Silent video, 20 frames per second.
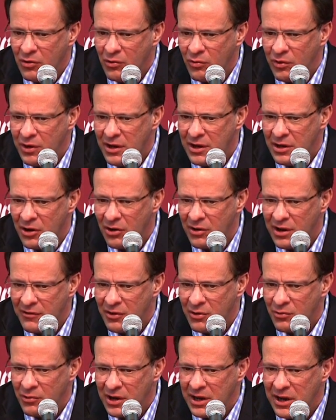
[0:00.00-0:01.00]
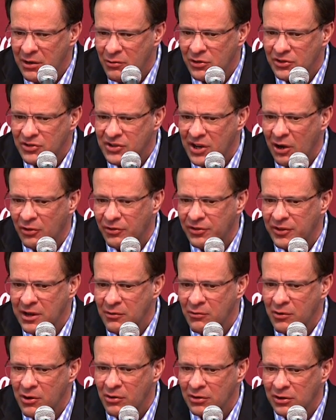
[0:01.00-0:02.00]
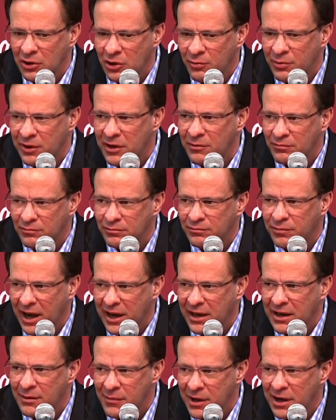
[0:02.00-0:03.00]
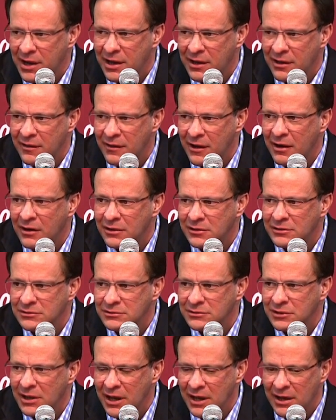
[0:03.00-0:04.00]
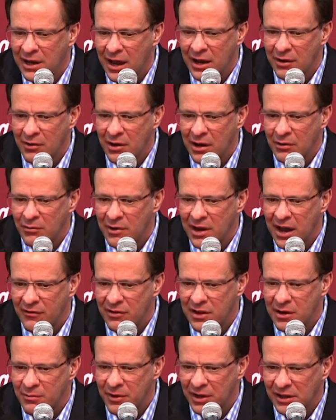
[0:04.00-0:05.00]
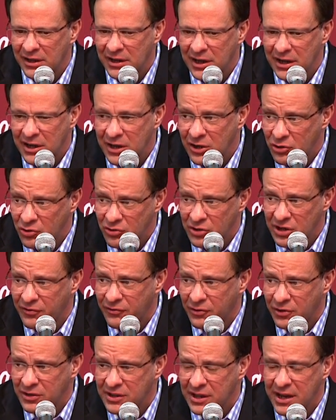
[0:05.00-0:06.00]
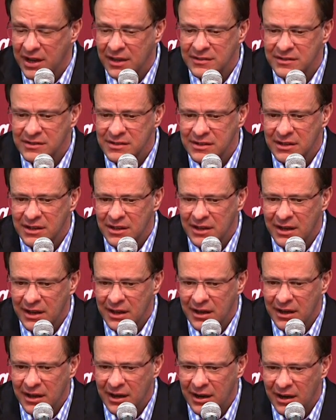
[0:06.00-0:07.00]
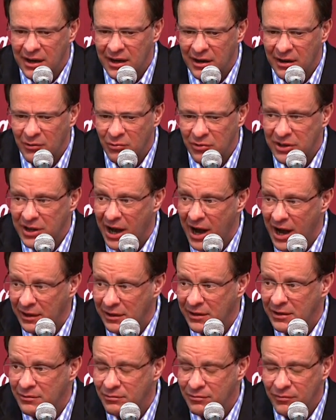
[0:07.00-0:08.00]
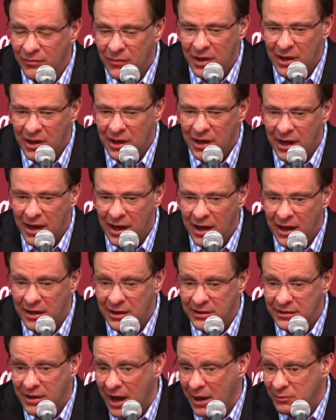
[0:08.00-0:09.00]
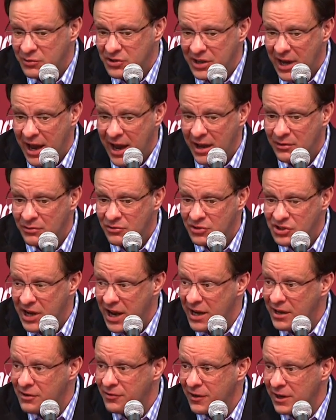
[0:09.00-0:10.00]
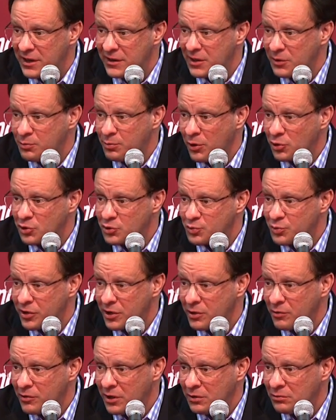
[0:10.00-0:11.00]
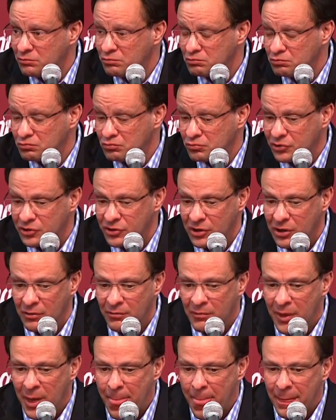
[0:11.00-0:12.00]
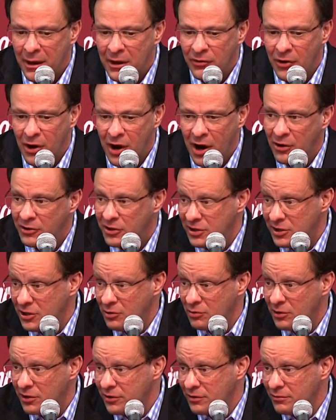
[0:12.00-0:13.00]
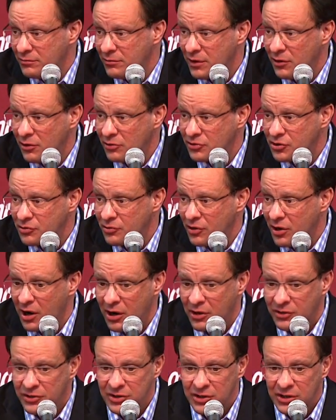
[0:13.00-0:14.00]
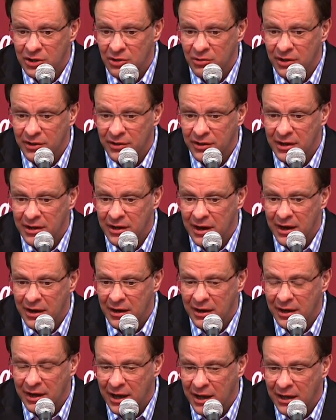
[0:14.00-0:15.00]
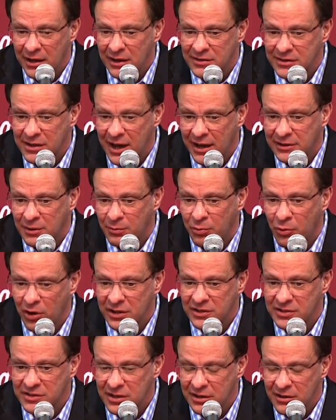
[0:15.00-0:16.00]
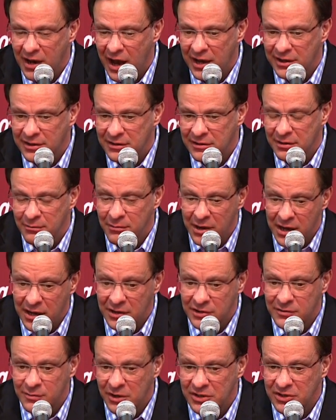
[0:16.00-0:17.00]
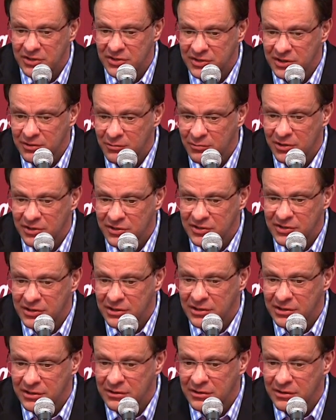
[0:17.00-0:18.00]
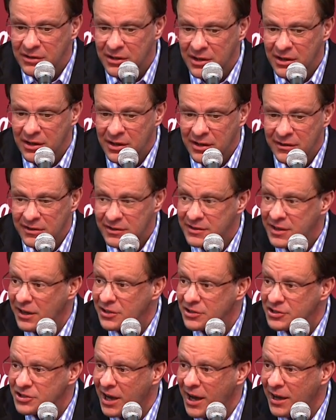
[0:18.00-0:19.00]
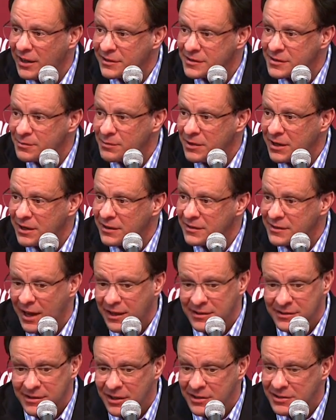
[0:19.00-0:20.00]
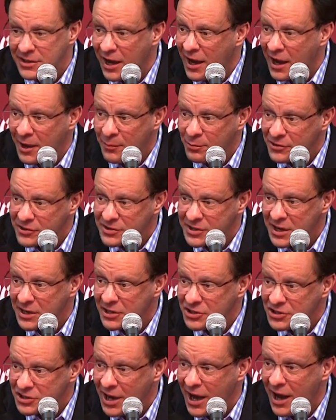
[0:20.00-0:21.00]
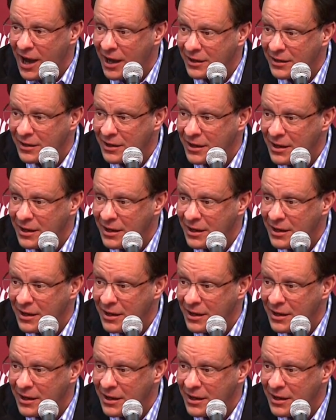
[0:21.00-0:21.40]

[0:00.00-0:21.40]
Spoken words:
Even when he was healthy, we were a little bit by committee in there. And we have the ability to do different things with Colin. And at times, Stan defended that post pretty well. So they're hard to deal with, and those two are hard to deal with. And again, it's not the points tonight, to me, as much as it was the second shots, because that's such a high percentage shot.